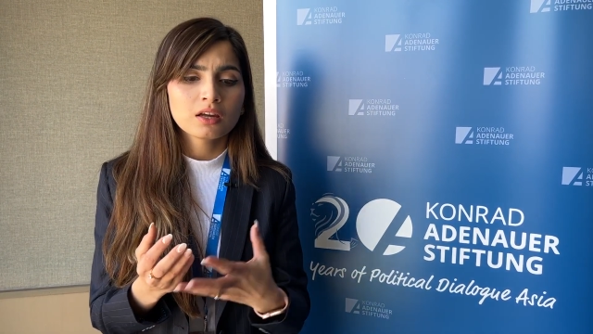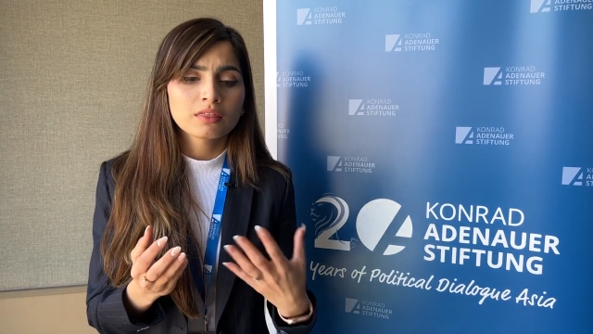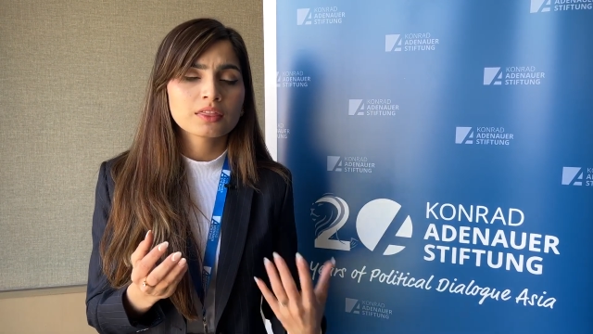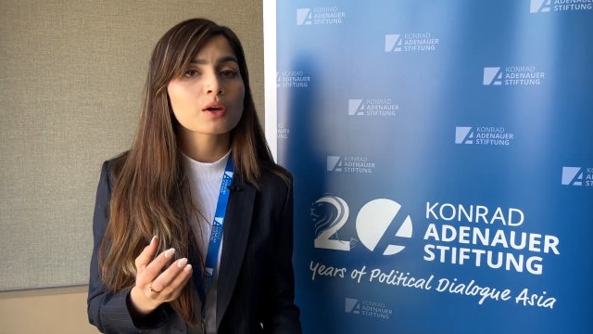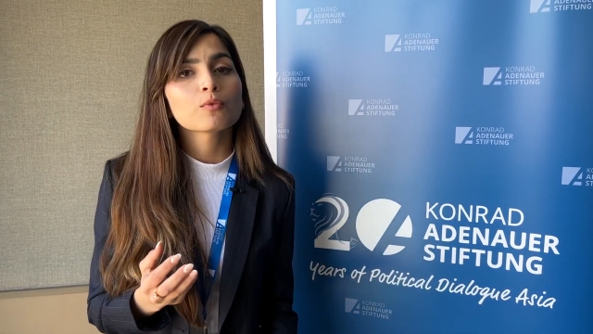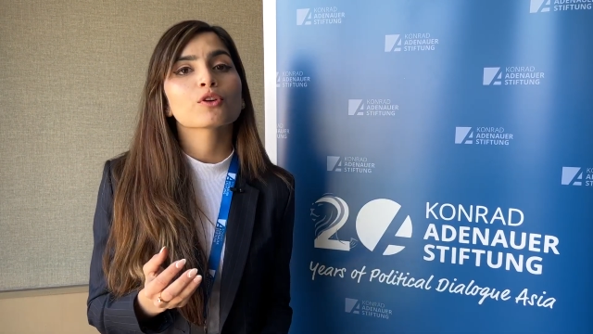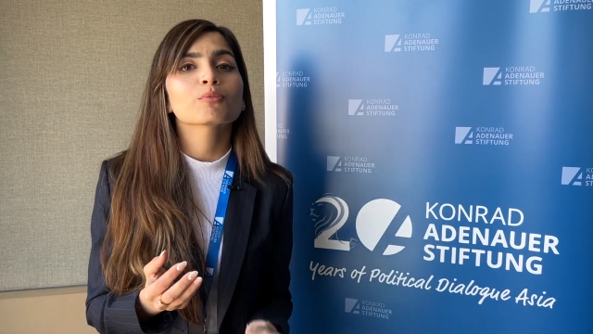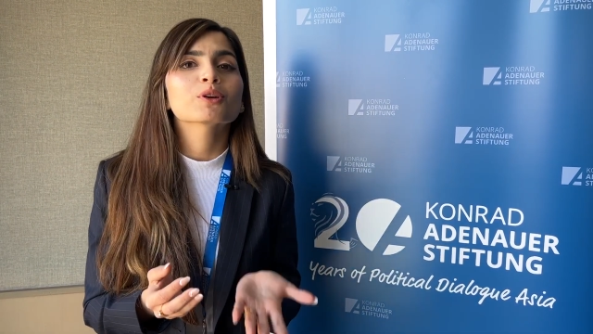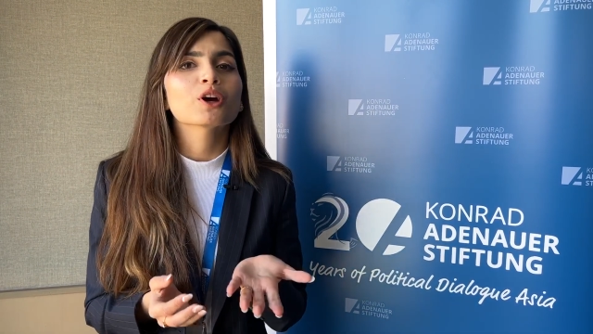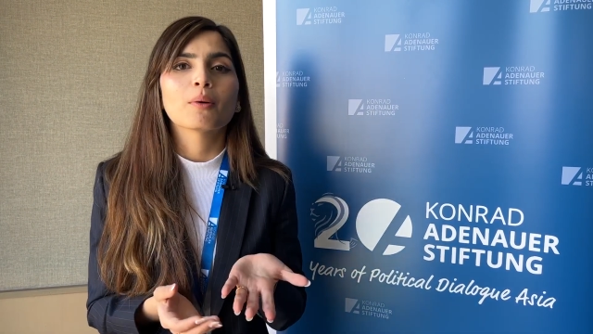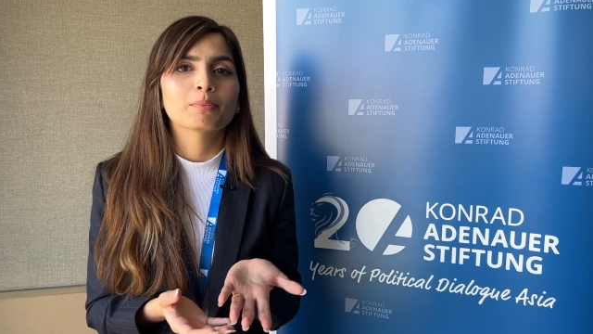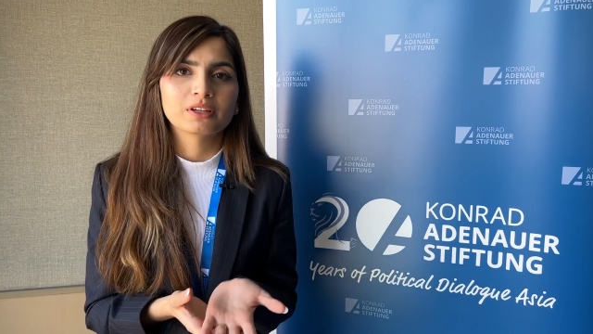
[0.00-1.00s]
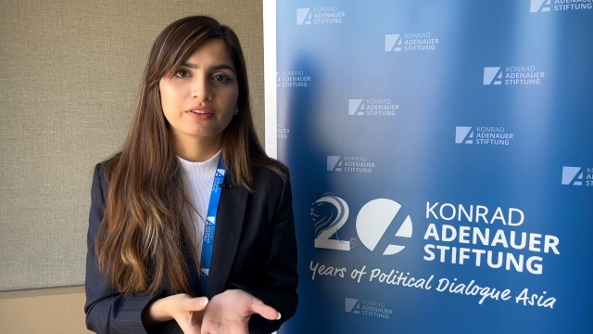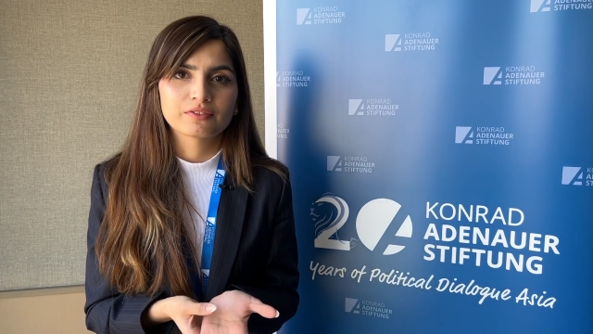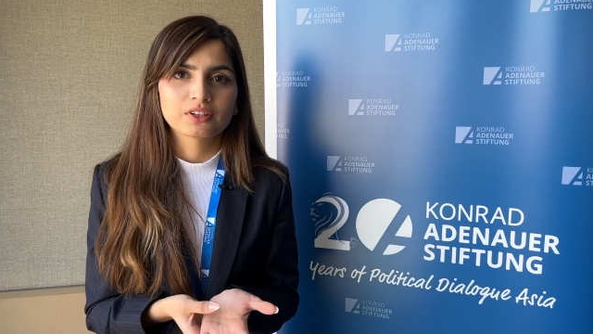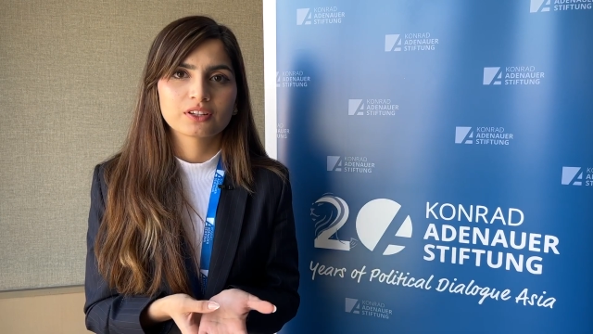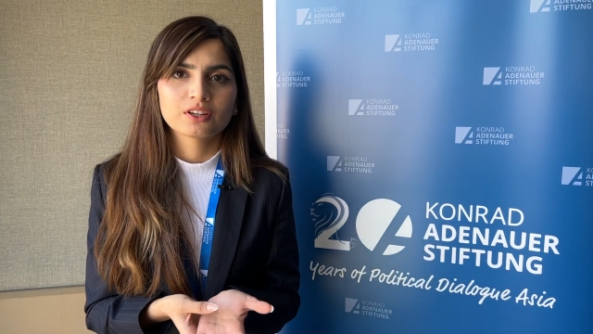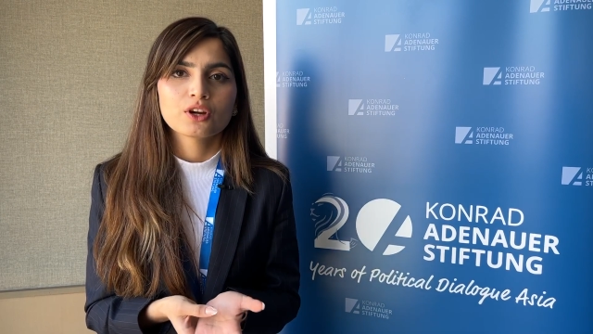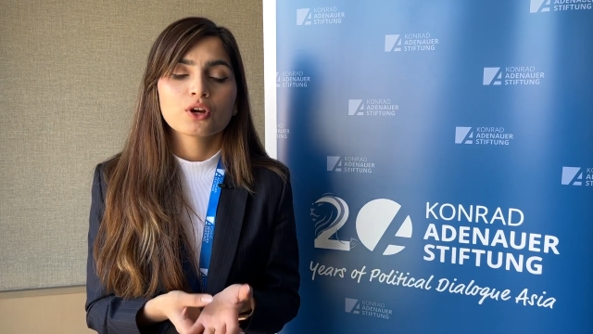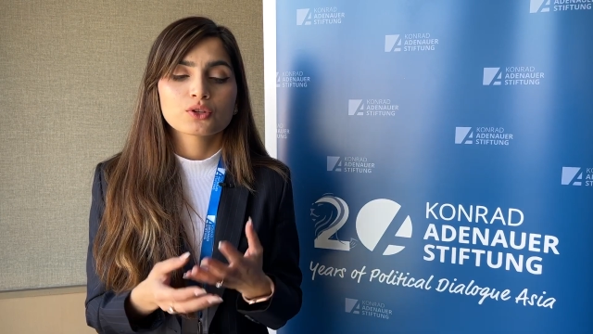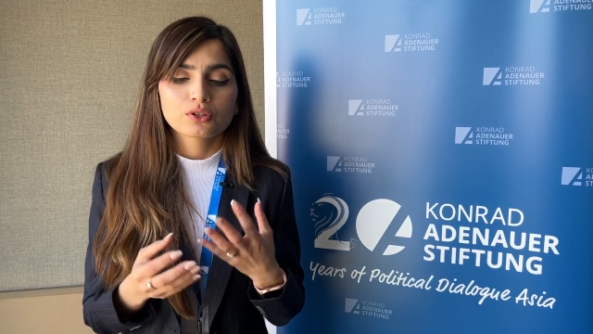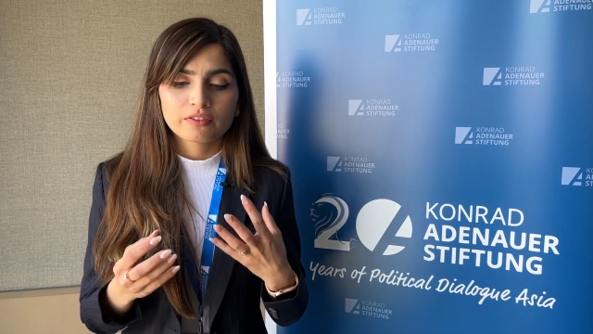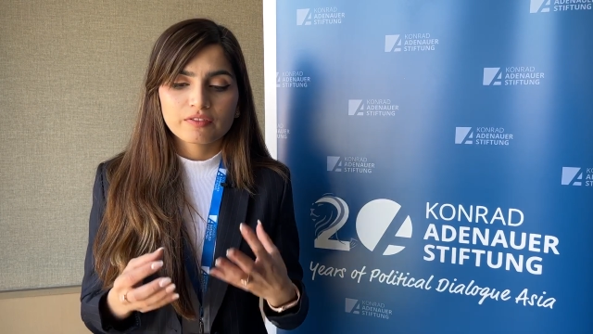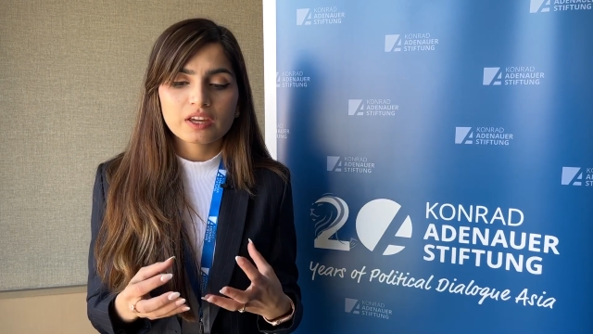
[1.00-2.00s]
they won't be uplifted
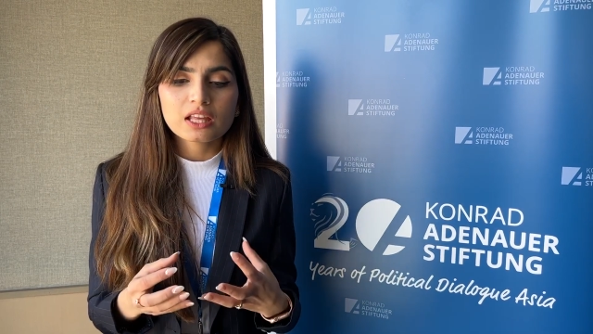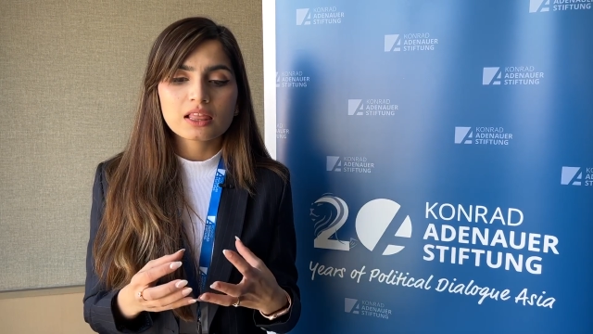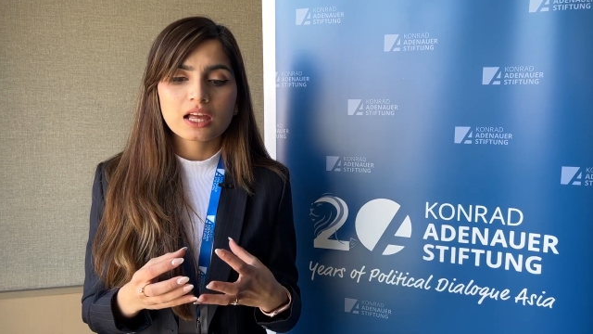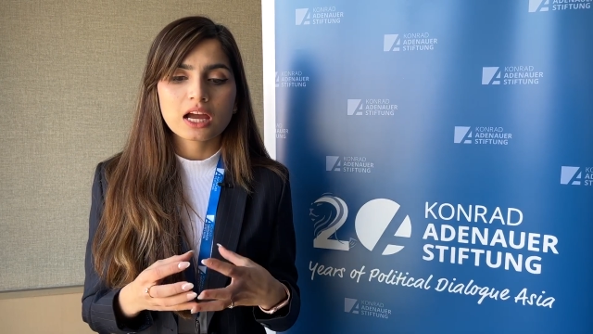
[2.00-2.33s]
so I feel